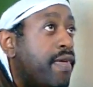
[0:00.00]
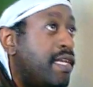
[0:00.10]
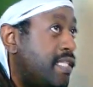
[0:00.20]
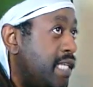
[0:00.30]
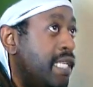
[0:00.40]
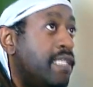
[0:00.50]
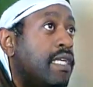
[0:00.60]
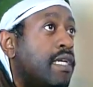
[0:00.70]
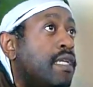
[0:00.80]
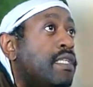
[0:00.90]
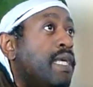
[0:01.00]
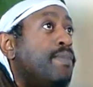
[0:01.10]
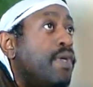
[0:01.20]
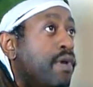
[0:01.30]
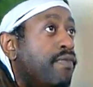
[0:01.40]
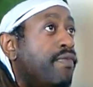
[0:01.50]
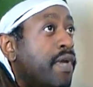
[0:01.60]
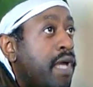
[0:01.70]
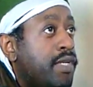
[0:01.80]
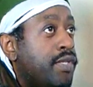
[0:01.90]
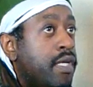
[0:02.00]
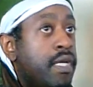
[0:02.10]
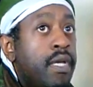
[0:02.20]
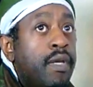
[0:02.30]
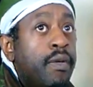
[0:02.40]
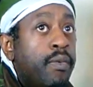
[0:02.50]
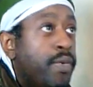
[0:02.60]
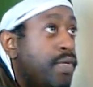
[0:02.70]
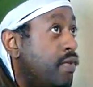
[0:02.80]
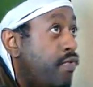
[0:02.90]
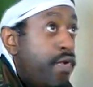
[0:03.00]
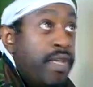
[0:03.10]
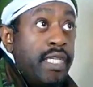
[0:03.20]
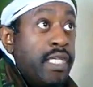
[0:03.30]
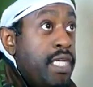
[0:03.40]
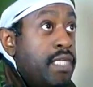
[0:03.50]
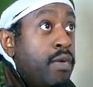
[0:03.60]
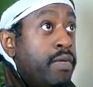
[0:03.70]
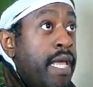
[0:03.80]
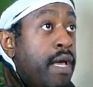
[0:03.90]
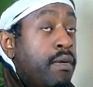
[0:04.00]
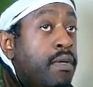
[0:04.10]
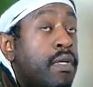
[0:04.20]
as seen as the conception of the culture, which is 46 years old now.